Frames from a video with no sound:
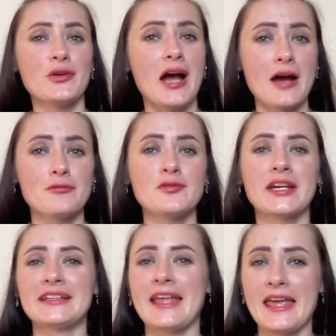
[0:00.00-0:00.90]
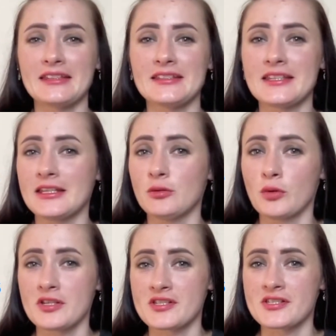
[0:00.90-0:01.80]
how you can edit
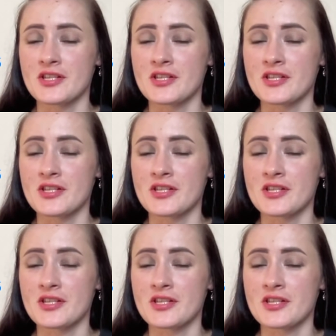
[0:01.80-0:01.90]
invoices